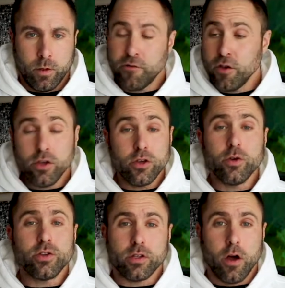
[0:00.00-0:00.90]
If you're
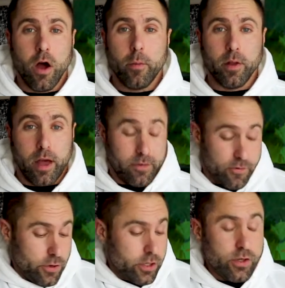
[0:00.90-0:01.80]
using Herbalife, if
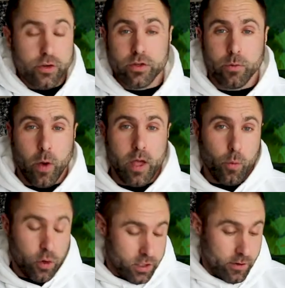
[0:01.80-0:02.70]
you're using Weight
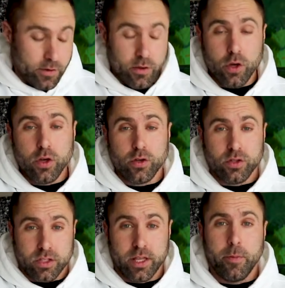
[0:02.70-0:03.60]
Watchers, if you're using
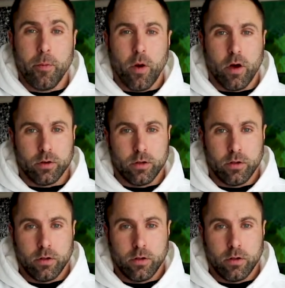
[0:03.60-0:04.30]
Slimming World,